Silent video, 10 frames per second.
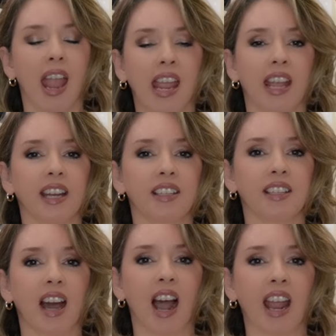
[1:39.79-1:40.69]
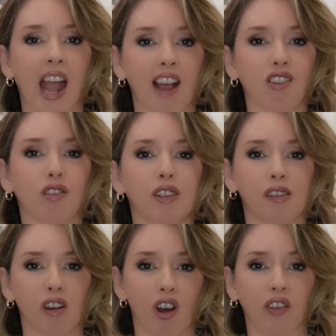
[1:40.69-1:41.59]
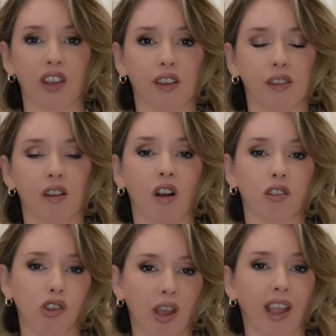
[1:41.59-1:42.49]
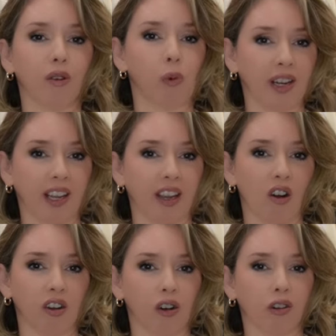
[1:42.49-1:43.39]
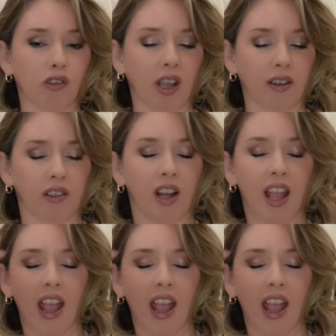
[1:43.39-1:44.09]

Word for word: And I actually saw these on Shea Whitney on her channel.